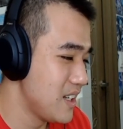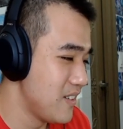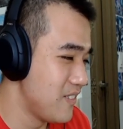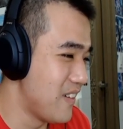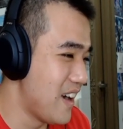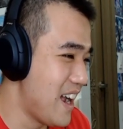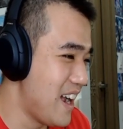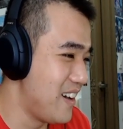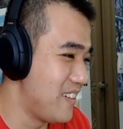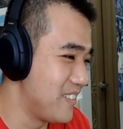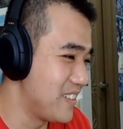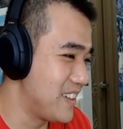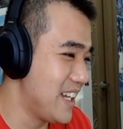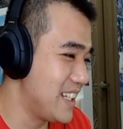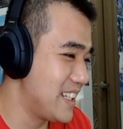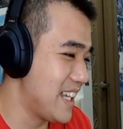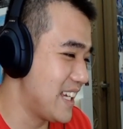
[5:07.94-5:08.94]
Wow,
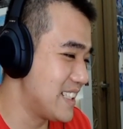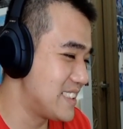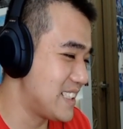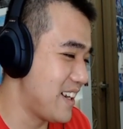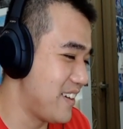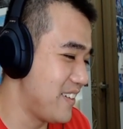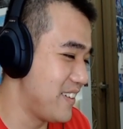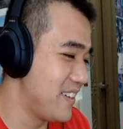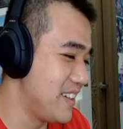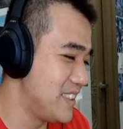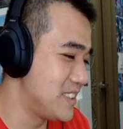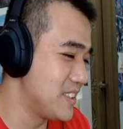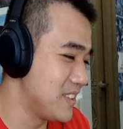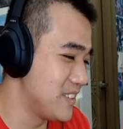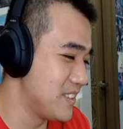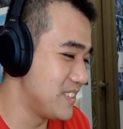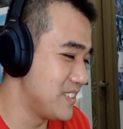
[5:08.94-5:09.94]
okay, that's how I
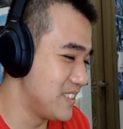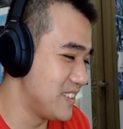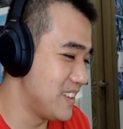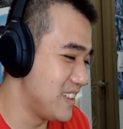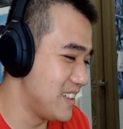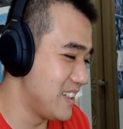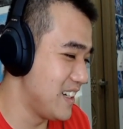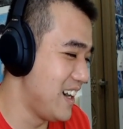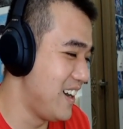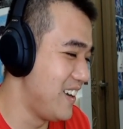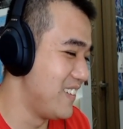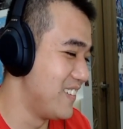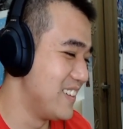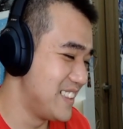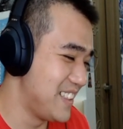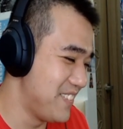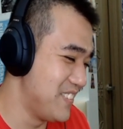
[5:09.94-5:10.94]
so.
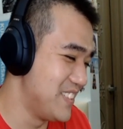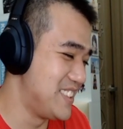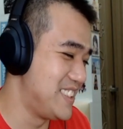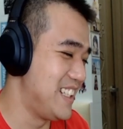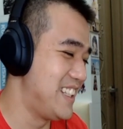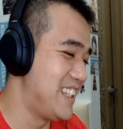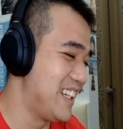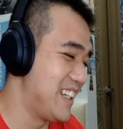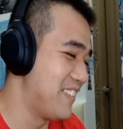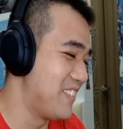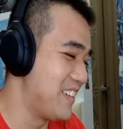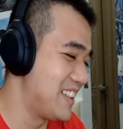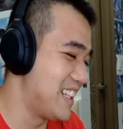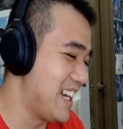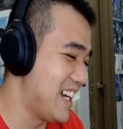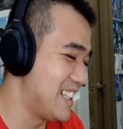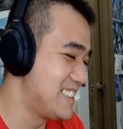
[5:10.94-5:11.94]
Oh, even she think
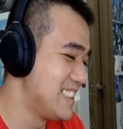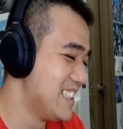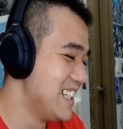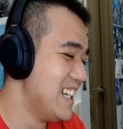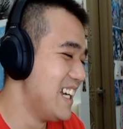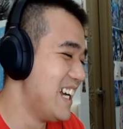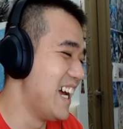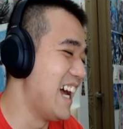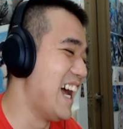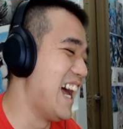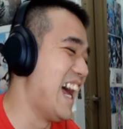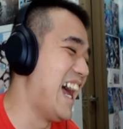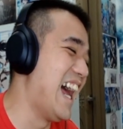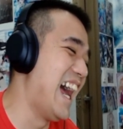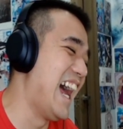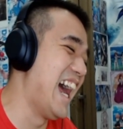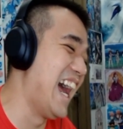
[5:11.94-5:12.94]
about that.
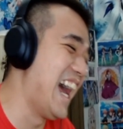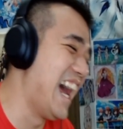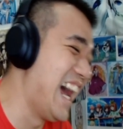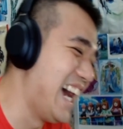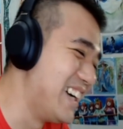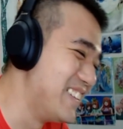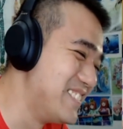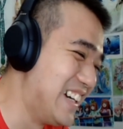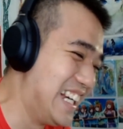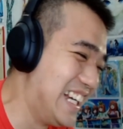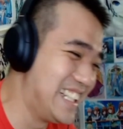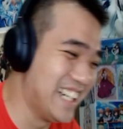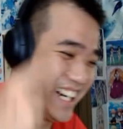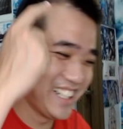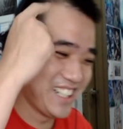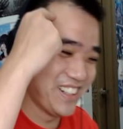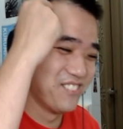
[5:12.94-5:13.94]
My
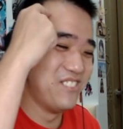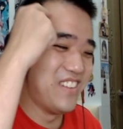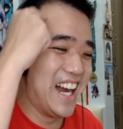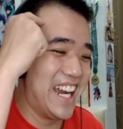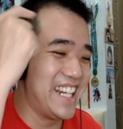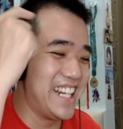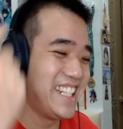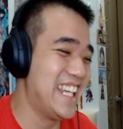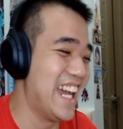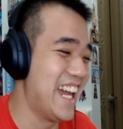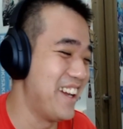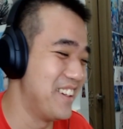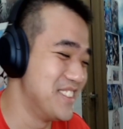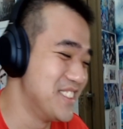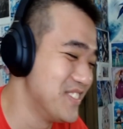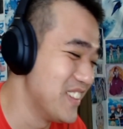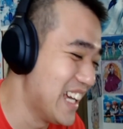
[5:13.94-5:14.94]
god, the mind
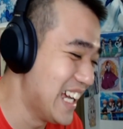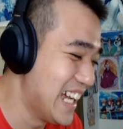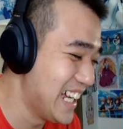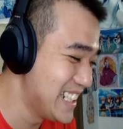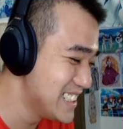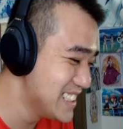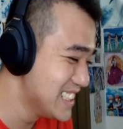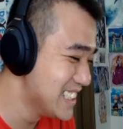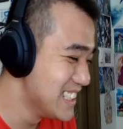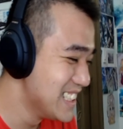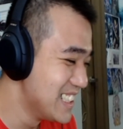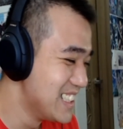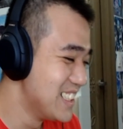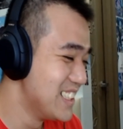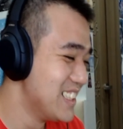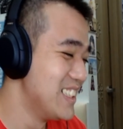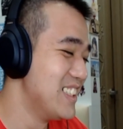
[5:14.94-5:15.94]
games,
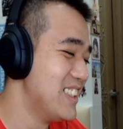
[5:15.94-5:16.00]
man.